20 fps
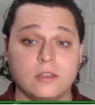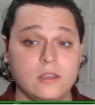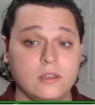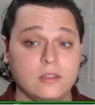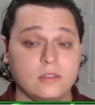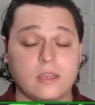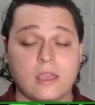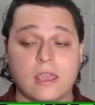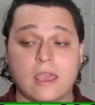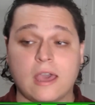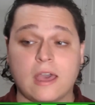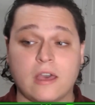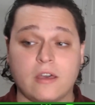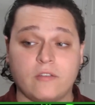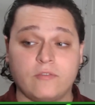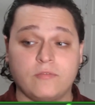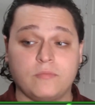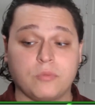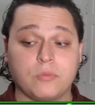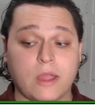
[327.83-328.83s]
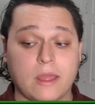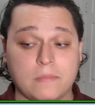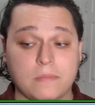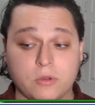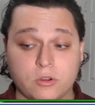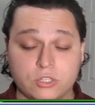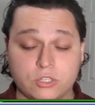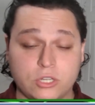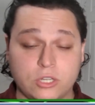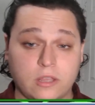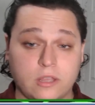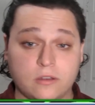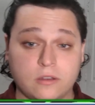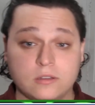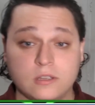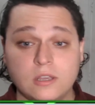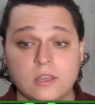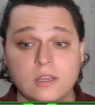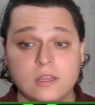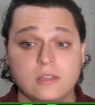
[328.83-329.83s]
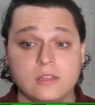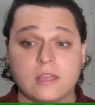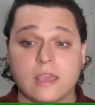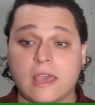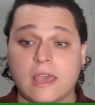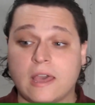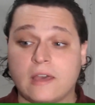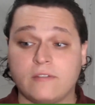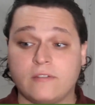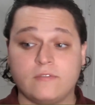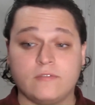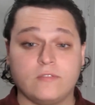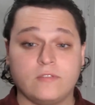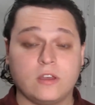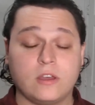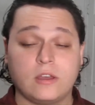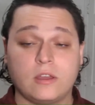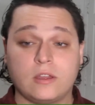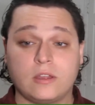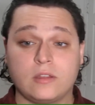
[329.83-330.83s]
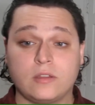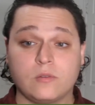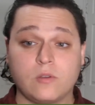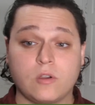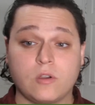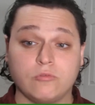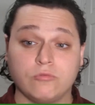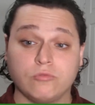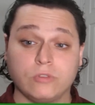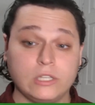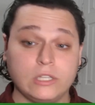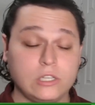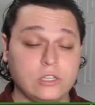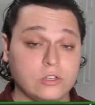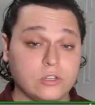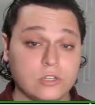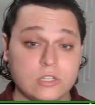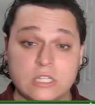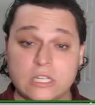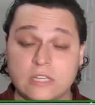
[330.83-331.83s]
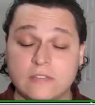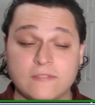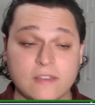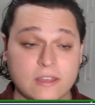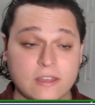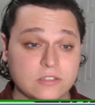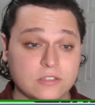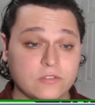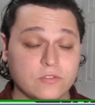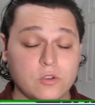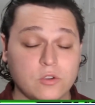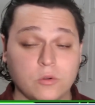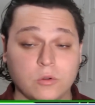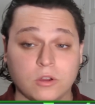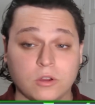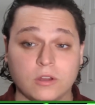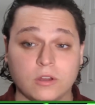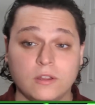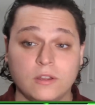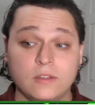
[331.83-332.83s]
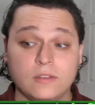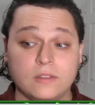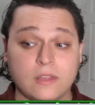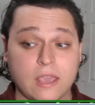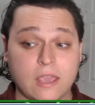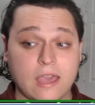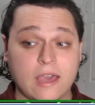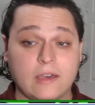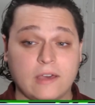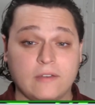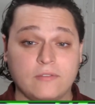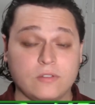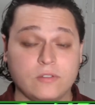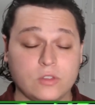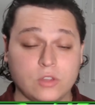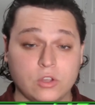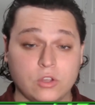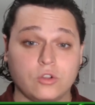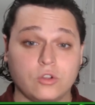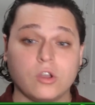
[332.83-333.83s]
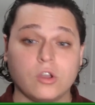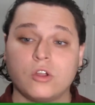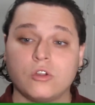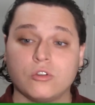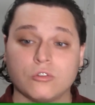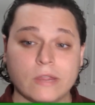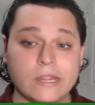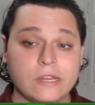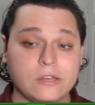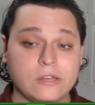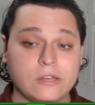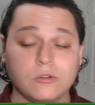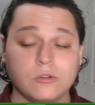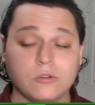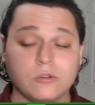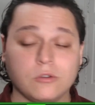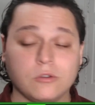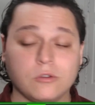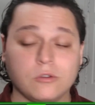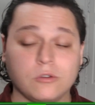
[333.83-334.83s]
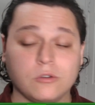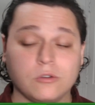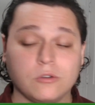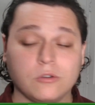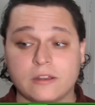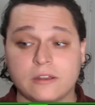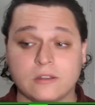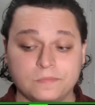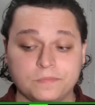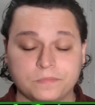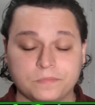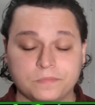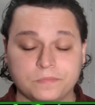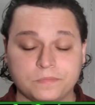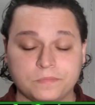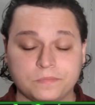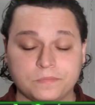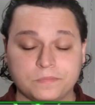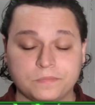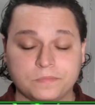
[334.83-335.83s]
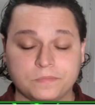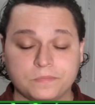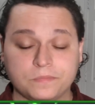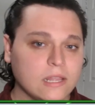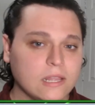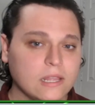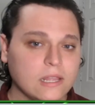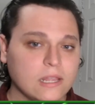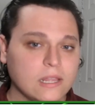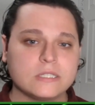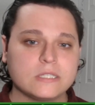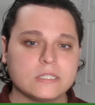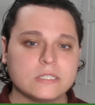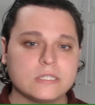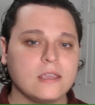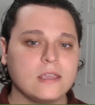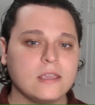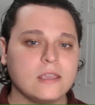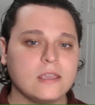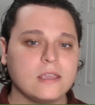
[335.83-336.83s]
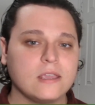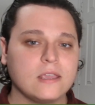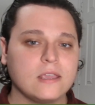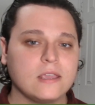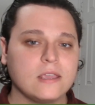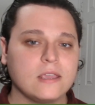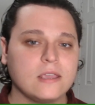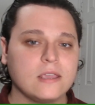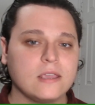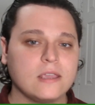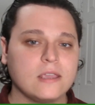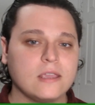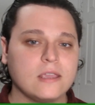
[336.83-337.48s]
they have Brad Marchand, they have uh, a really good defensive core, they have the, a great goalie tandem. Like I was saying in that other matchup,